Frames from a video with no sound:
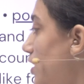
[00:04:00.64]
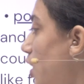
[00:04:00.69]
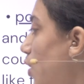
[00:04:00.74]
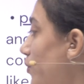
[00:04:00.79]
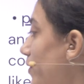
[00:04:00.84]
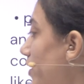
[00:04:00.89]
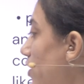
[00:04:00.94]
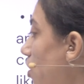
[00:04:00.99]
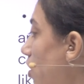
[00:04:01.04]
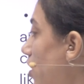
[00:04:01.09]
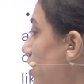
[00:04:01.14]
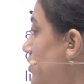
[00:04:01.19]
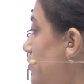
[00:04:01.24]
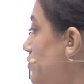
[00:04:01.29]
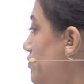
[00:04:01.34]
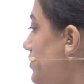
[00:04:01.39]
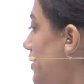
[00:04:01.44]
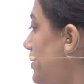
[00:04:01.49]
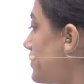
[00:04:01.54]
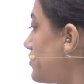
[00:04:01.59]
Now we all
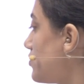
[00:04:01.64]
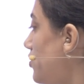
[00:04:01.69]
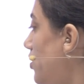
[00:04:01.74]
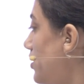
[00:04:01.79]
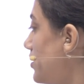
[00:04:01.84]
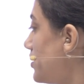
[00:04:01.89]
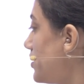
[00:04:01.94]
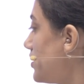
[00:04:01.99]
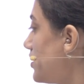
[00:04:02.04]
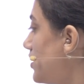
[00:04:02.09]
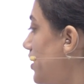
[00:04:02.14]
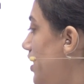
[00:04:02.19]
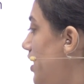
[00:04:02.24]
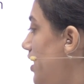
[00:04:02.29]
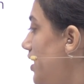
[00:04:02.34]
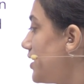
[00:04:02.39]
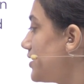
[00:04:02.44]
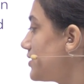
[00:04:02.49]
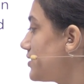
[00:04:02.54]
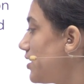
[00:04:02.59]
know that dollar
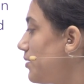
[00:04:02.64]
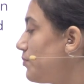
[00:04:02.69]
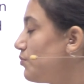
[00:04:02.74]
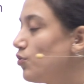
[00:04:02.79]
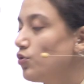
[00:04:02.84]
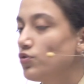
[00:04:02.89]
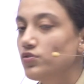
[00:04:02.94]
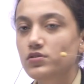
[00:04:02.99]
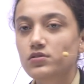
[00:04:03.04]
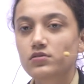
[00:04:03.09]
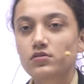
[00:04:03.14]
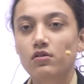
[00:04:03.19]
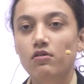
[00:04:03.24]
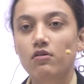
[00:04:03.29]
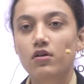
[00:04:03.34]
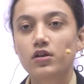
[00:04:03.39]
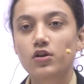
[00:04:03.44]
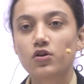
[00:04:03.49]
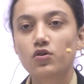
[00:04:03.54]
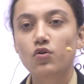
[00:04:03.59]
is the most,
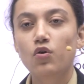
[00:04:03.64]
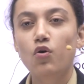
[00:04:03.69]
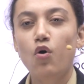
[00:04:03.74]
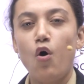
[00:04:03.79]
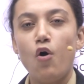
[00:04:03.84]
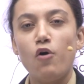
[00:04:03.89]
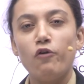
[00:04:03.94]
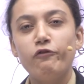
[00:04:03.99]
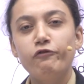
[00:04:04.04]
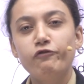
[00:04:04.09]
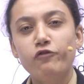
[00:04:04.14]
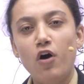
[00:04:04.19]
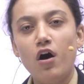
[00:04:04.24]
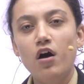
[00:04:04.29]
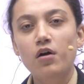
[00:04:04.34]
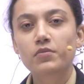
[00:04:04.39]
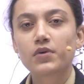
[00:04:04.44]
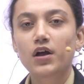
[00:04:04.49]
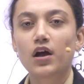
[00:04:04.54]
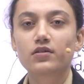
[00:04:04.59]

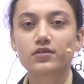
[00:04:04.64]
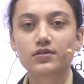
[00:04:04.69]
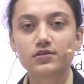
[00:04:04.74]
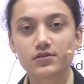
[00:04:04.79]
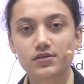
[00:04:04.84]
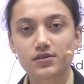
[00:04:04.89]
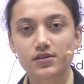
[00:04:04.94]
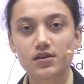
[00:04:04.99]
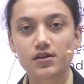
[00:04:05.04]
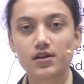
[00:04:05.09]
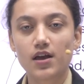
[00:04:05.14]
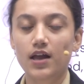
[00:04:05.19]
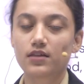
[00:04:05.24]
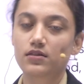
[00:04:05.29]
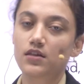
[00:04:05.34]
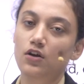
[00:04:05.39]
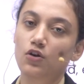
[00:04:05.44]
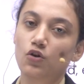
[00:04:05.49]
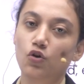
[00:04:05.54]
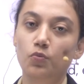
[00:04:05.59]
firm currency at
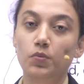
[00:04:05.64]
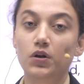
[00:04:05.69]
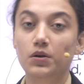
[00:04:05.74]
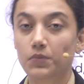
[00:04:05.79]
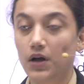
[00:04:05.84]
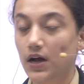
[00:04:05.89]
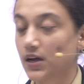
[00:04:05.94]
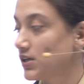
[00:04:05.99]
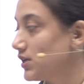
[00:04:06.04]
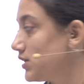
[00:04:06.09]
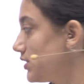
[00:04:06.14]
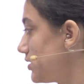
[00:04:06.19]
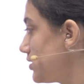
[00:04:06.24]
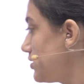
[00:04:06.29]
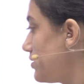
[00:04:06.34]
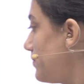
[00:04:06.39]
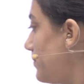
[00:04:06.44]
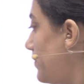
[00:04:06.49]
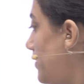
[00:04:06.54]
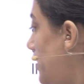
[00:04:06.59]
the global
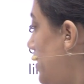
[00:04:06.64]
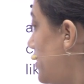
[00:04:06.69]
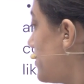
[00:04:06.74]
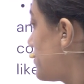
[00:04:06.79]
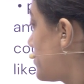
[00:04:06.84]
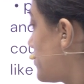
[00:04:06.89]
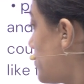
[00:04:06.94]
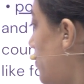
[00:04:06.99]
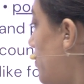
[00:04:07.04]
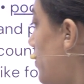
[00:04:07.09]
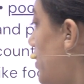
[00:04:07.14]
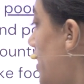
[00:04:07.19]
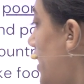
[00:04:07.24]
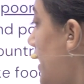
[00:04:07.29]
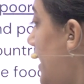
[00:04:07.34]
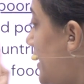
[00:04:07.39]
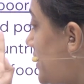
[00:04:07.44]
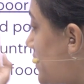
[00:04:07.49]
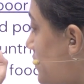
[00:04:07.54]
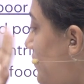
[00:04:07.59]
market. So
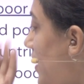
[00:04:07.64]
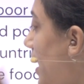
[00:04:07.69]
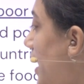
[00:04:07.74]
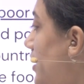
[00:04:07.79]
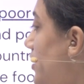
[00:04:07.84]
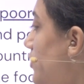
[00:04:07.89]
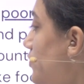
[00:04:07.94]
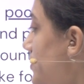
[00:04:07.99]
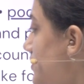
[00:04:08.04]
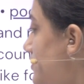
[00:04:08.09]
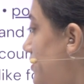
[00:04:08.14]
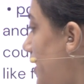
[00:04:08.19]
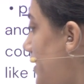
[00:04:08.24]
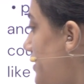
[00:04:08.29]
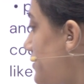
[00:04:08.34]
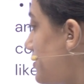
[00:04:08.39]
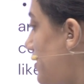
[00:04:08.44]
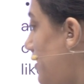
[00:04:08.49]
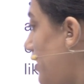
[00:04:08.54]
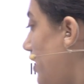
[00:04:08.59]
its value is
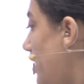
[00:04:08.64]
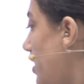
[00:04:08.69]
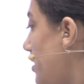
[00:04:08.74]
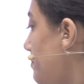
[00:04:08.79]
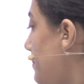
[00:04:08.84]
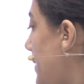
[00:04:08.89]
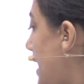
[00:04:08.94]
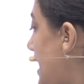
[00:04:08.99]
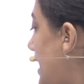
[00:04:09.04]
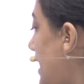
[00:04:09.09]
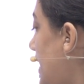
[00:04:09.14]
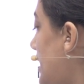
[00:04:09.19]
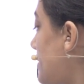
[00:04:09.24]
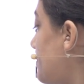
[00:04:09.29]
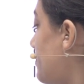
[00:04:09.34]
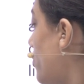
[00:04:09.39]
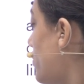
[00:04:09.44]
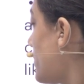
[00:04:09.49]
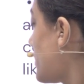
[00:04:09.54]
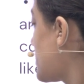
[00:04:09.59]
rising, making it
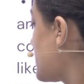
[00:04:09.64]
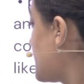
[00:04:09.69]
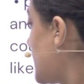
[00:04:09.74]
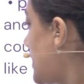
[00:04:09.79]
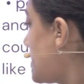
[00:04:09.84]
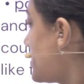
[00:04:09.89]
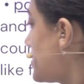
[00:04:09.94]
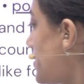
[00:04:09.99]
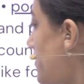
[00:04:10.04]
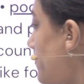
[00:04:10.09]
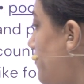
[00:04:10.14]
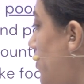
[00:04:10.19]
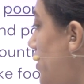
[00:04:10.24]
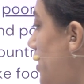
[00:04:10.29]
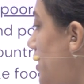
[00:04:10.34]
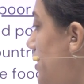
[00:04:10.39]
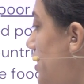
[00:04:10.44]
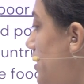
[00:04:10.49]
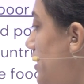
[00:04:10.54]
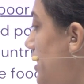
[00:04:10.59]
more expensive for
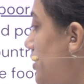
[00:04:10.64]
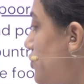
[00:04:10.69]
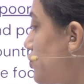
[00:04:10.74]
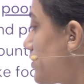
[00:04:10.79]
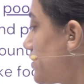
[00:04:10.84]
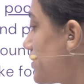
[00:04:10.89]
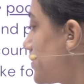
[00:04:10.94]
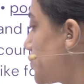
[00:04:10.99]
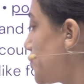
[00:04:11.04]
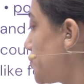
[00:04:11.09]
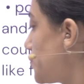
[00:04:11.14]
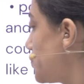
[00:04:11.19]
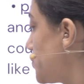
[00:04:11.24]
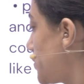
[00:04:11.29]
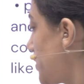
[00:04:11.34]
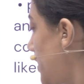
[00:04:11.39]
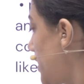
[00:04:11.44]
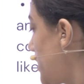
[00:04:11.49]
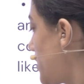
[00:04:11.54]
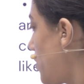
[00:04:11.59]
other nations to
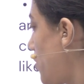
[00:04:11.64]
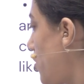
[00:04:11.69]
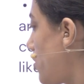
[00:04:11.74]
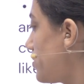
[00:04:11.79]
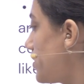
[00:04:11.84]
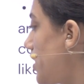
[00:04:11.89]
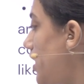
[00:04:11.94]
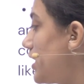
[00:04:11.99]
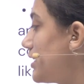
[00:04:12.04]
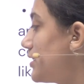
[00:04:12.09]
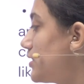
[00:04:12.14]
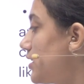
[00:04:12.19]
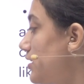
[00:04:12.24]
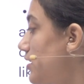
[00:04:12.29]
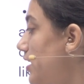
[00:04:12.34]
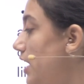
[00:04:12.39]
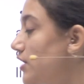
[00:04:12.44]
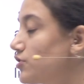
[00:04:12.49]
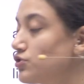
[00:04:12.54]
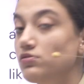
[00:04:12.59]
trade on the
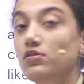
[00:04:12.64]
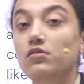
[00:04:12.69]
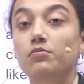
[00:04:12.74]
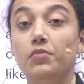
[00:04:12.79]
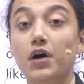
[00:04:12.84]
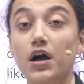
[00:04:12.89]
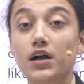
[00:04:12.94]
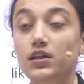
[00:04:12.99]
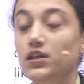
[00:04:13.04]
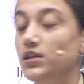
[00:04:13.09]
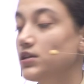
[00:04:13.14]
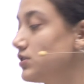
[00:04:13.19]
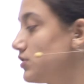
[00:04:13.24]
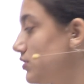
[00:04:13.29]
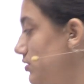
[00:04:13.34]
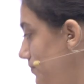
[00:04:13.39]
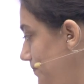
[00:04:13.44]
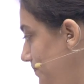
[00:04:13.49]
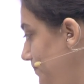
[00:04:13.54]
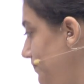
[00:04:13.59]
international market.